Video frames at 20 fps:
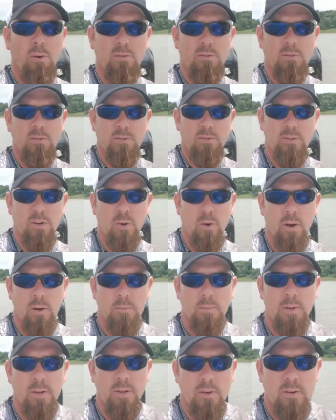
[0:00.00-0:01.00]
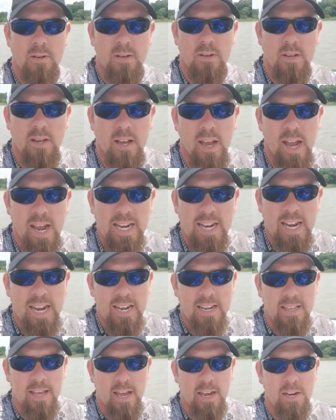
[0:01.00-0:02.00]
will show up to. Hey Keith,
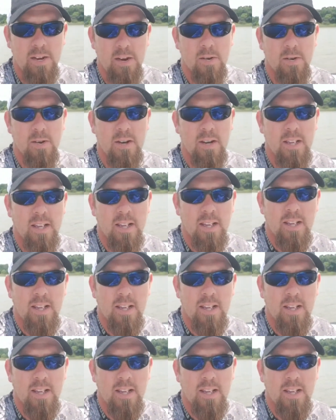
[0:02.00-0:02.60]
how you doing?